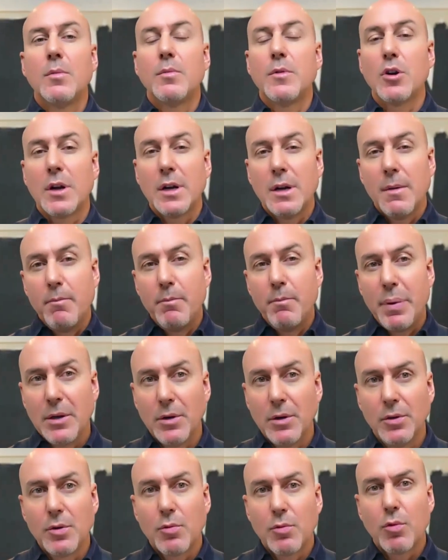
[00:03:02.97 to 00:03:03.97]
You're going to
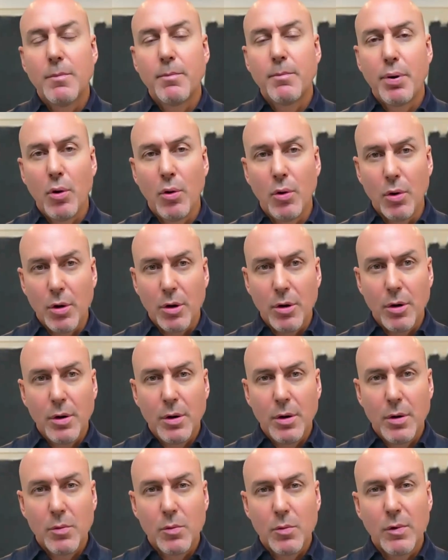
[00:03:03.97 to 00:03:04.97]
build
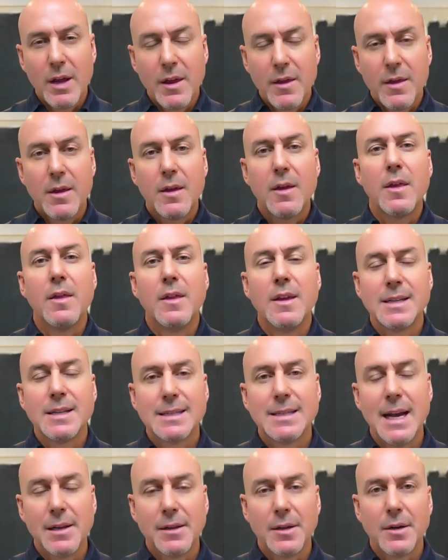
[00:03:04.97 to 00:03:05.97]
rapport with the
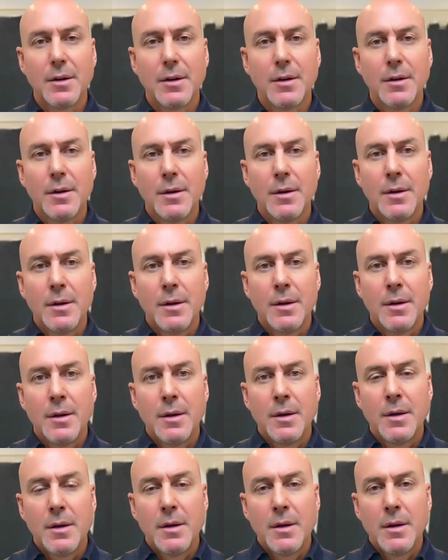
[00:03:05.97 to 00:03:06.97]
seller.
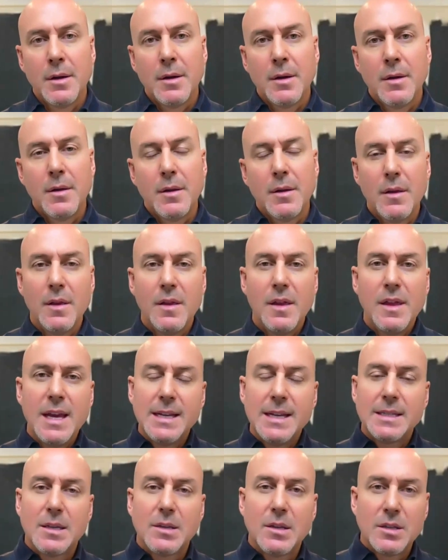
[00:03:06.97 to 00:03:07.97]

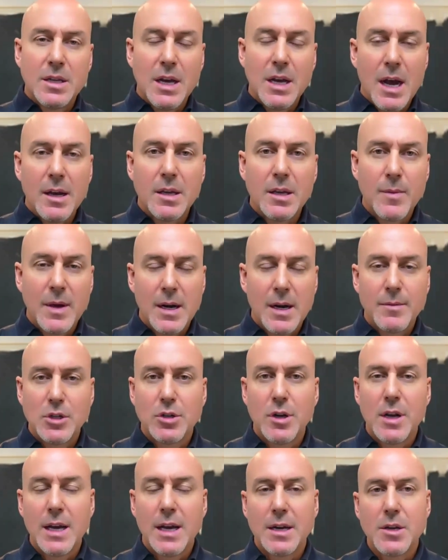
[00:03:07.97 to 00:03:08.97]
This document, I'm going
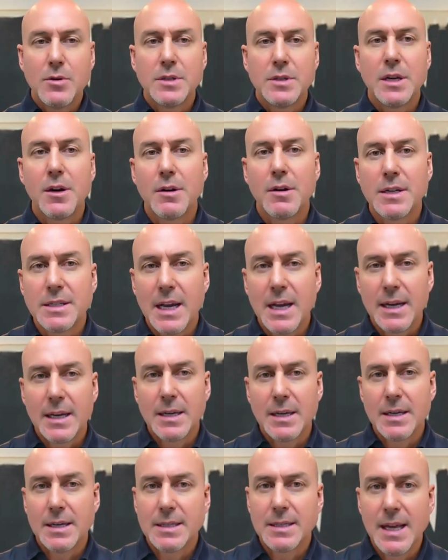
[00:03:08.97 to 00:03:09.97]
to show you how to use it here in a
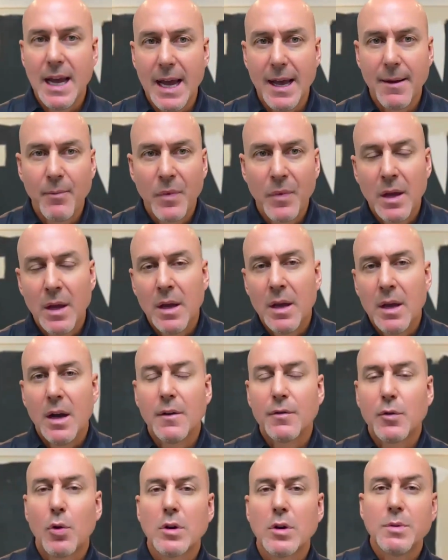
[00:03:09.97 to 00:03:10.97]
second, does that.
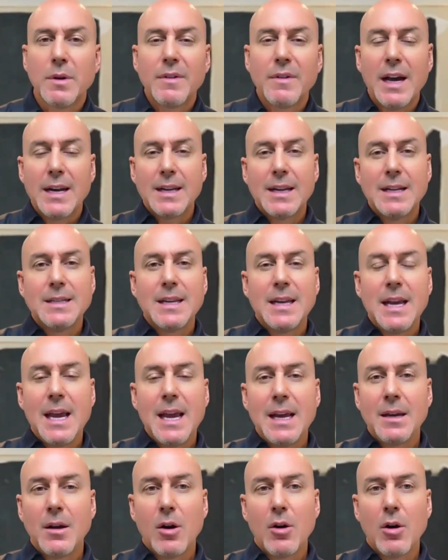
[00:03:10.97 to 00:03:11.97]
Of course, we've got to
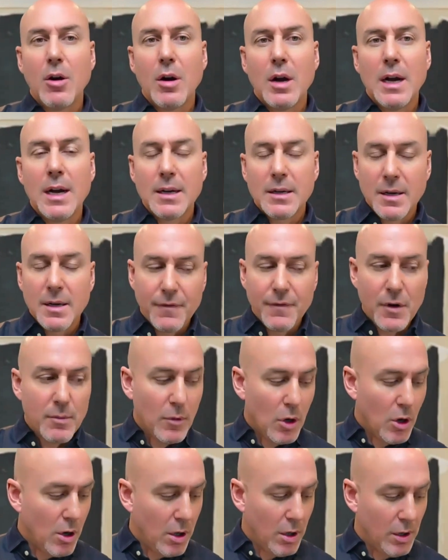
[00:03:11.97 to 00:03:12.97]
contain or
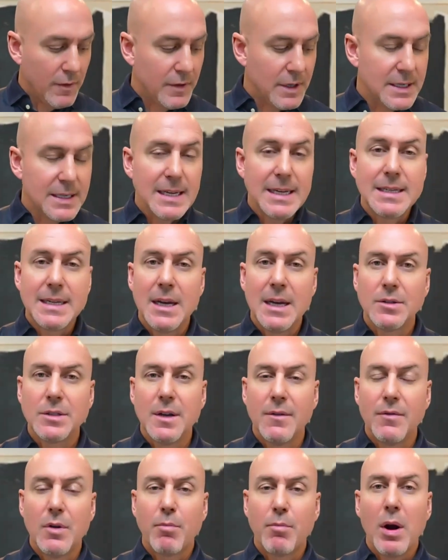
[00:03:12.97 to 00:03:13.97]
confirm all of the
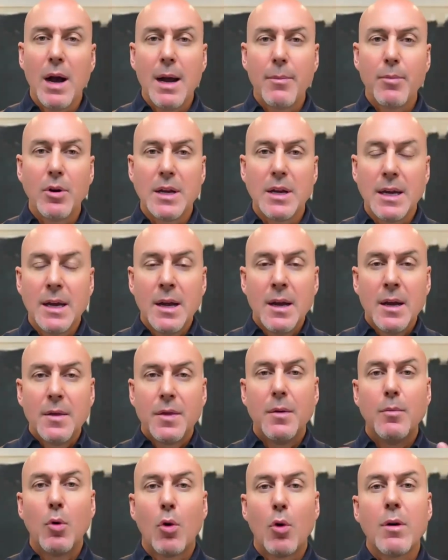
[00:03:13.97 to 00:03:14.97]
details of the property.
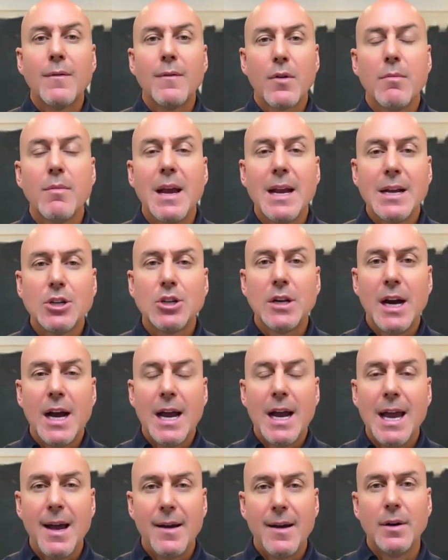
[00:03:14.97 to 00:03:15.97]
The more information
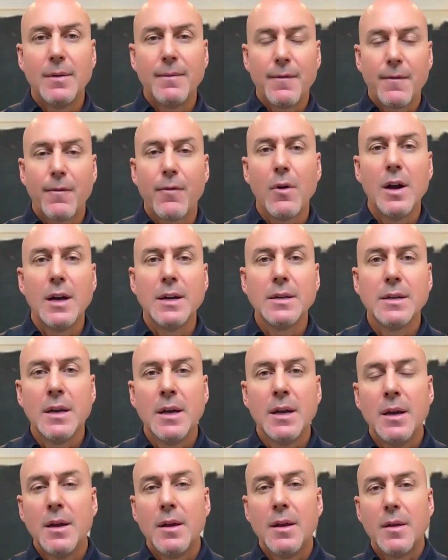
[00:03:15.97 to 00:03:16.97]
I have up front,
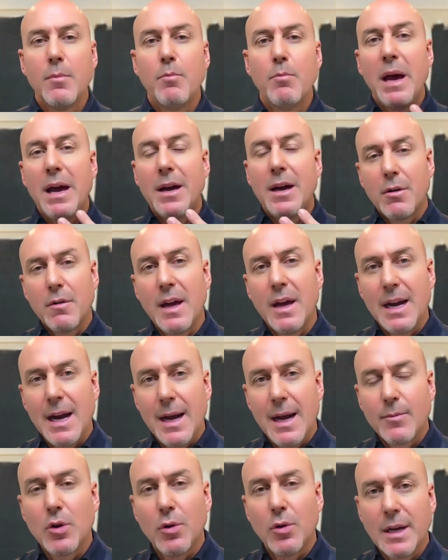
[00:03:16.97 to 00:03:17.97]
the better that
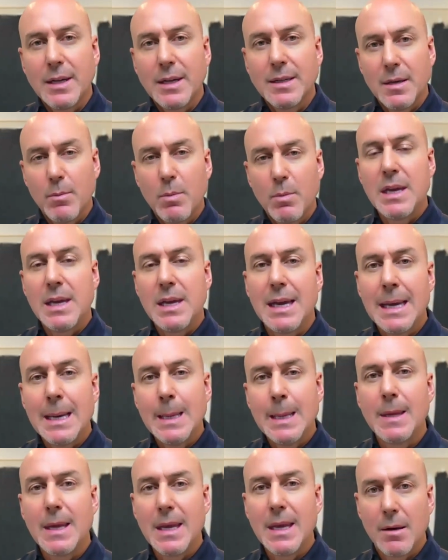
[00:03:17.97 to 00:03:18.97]
I'm going to be
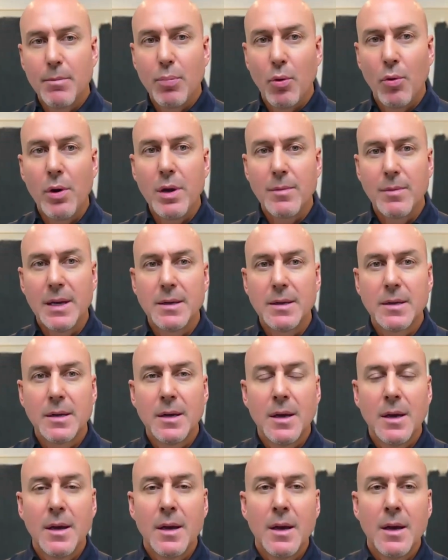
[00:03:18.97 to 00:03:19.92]
in the appointment.